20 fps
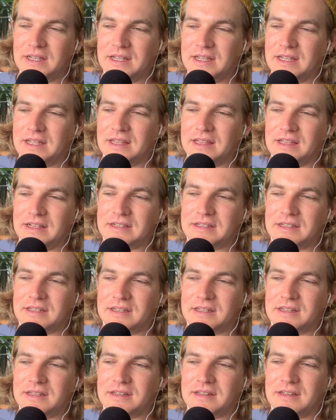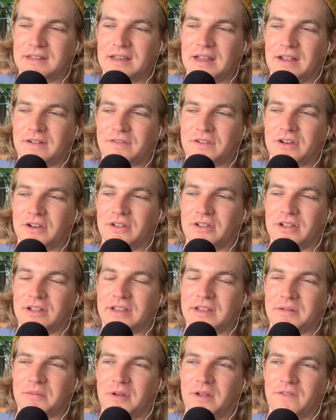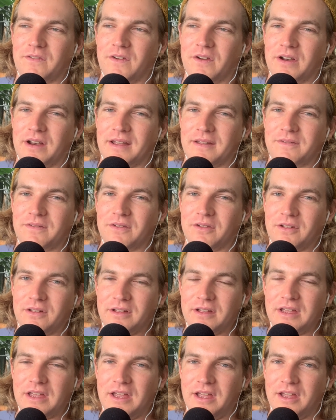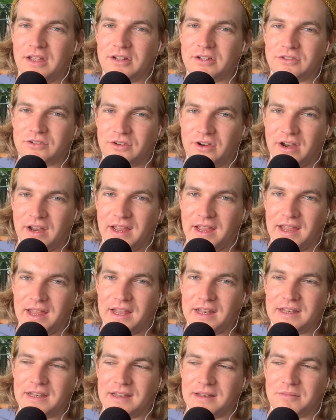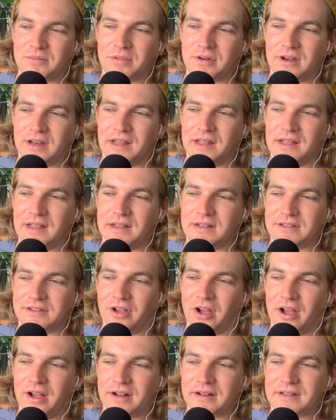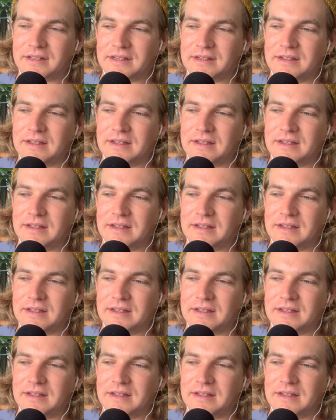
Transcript: At least after looking at my phone, I feel drained and pretty zonked.